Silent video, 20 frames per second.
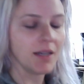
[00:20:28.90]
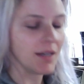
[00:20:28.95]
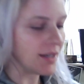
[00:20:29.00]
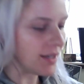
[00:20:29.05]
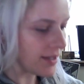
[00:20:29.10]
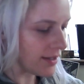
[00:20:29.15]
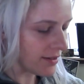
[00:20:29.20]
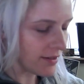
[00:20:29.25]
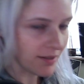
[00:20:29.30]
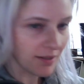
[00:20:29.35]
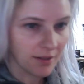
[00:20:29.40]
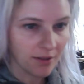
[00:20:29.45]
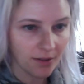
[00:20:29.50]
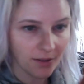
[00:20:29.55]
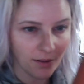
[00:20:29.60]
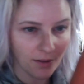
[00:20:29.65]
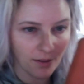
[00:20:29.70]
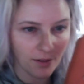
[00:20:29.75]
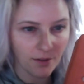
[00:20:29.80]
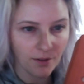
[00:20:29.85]
it is.
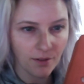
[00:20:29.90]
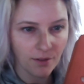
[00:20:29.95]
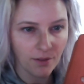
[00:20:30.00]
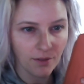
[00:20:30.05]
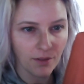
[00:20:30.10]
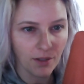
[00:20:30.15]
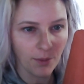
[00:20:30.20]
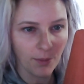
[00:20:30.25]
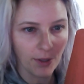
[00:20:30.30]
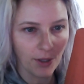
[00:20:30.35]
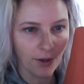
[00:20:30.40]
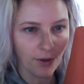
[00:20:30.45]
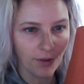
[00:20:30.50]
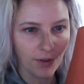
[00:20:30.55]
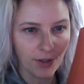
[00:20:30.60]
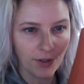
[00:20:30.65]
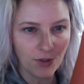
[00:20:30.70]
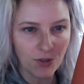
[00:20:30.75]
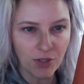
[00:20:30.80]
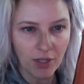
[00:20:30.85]
There we go.
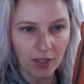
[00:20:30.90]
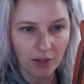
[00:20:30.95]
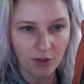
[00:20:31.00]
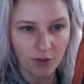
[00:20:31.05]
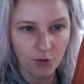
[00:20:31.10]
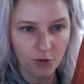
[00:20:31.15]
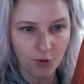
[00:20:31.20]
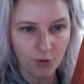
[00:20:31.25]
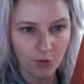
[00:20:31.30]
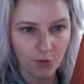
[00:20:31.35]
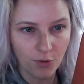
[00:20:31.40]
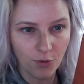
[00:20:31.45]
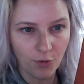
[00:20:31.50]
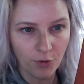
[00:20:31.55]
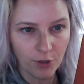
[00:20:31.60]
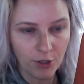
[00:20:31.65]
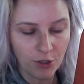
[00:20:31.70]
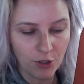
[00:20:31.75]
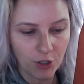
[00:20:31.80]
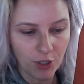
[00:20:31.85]
There's like the true
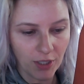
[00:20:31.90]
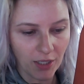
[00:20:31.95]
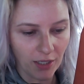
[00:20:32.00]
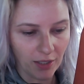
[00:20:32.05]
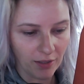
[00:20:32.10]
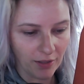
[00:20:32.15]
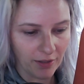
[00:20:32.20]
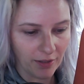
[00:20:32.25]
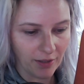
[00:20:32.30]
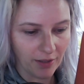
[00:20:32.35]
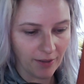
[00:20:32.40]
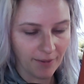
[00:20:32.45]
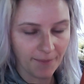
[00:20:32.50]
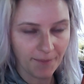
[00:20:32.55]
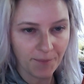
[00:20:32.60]
orangey color.